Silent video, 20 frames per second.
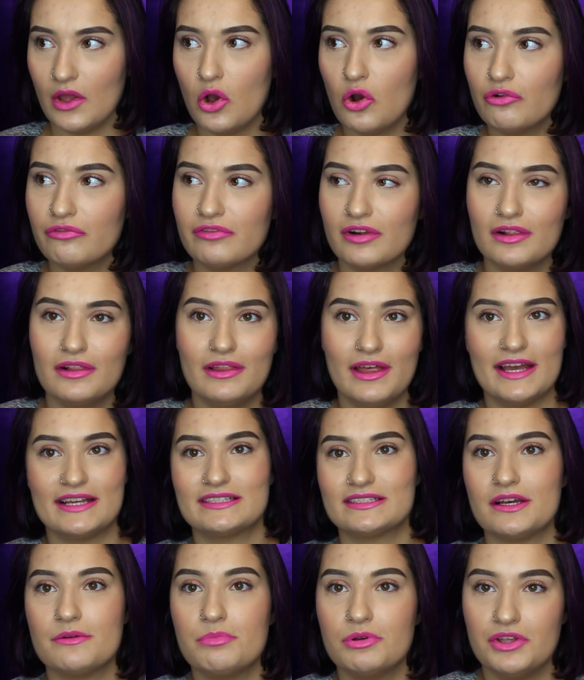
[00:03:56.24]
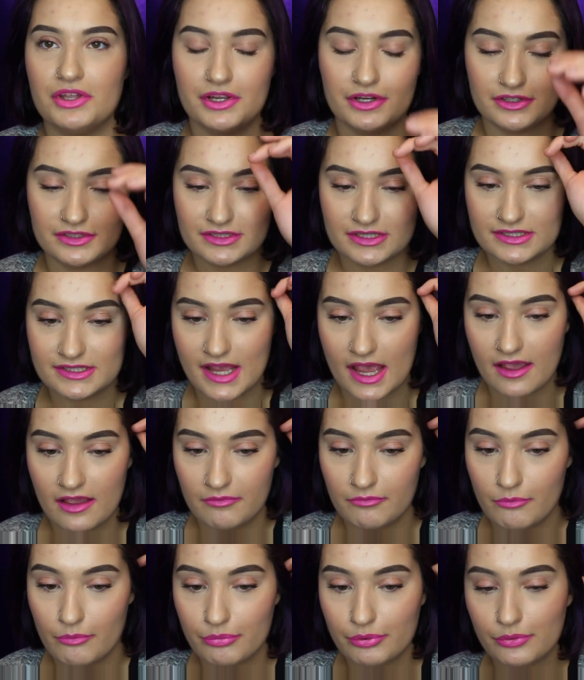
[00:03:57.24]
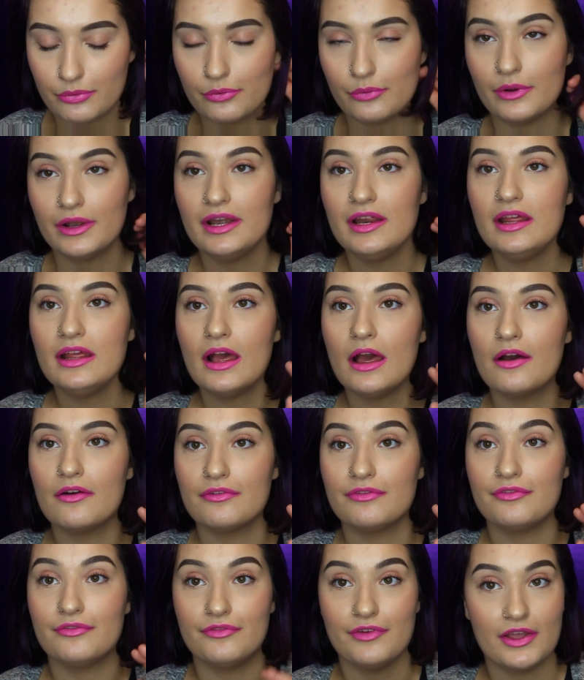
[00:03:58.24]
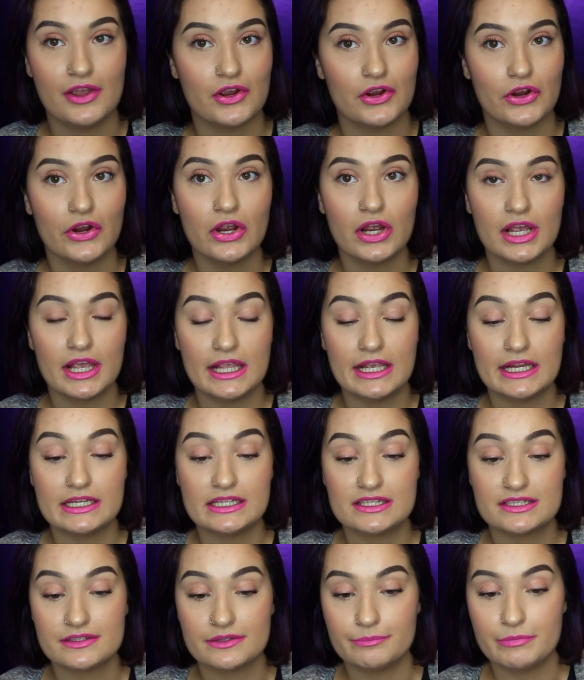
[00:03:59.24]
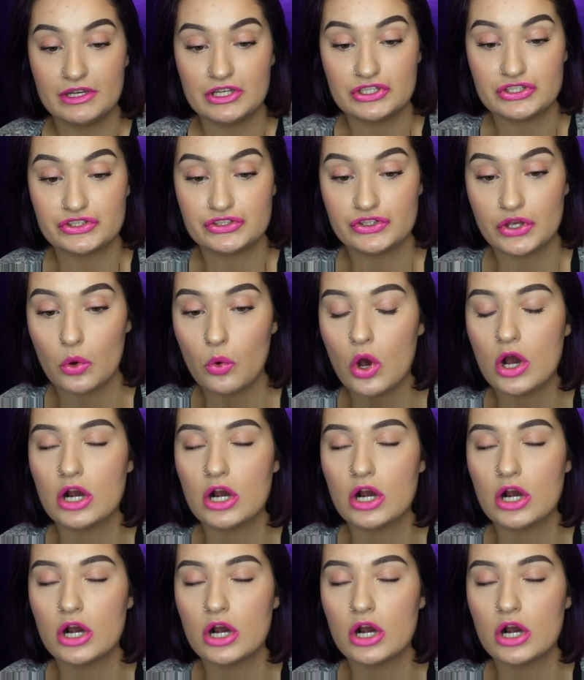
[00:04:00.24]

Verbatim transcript: over the last couple years because I'm pretty fair and it's been so